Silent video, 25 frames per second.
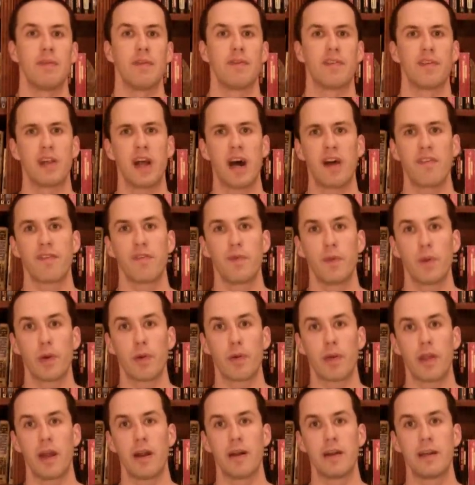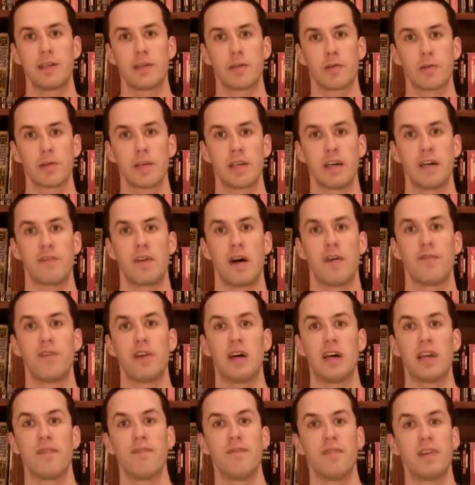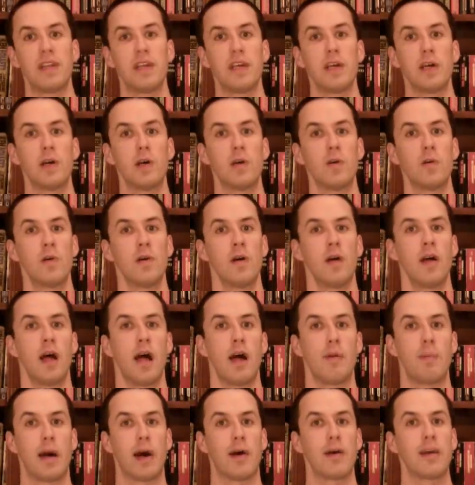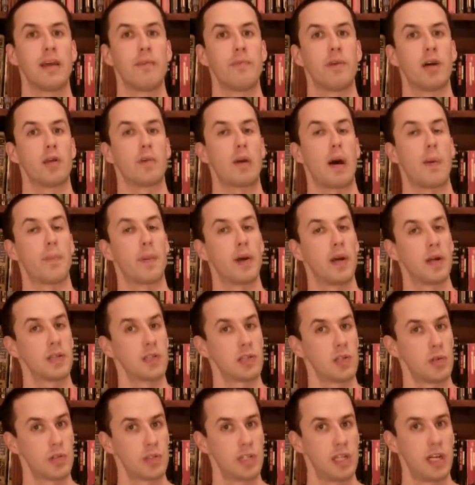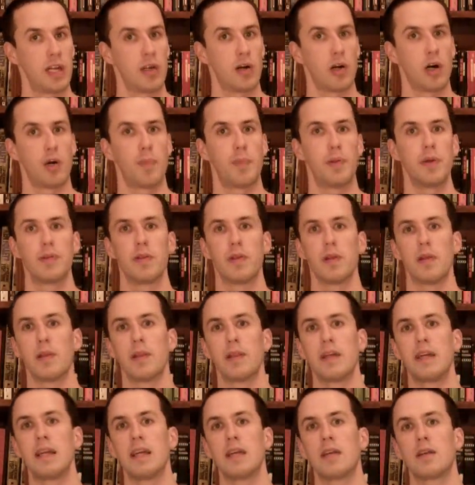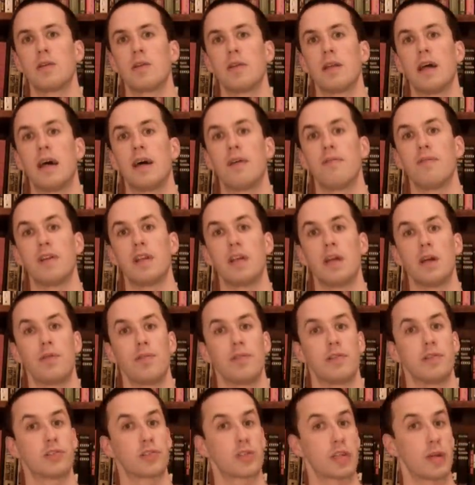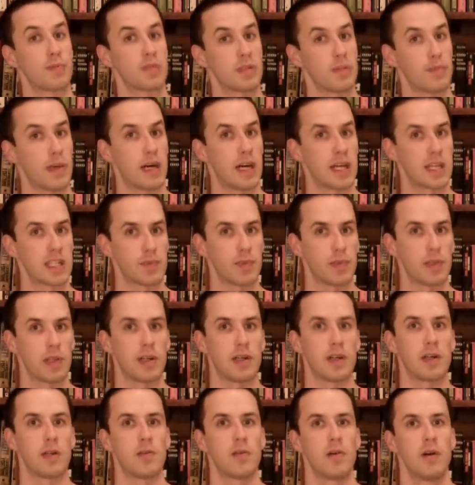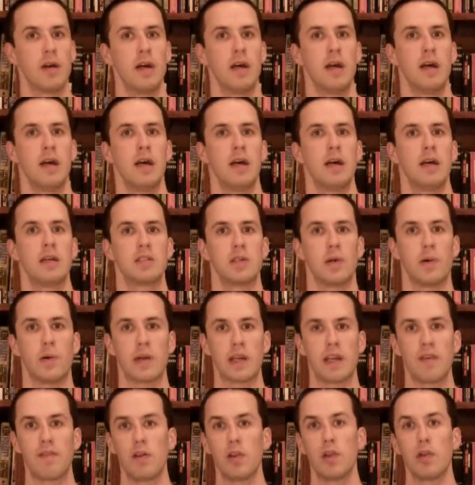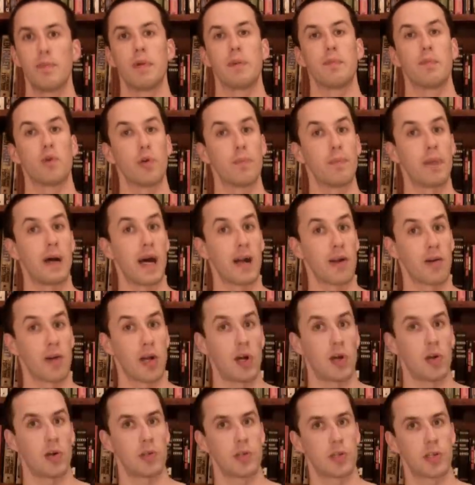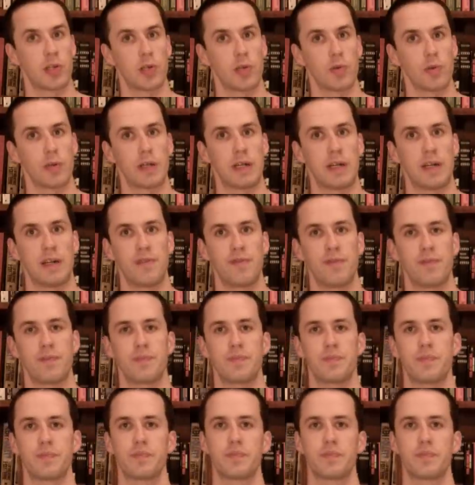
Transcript: If you're not familiar with Harry Turtledove, I've done a video about him on my personal channel. I'll put the link to that video in the description box below. So I'll give you a little bit more background on Turtledove.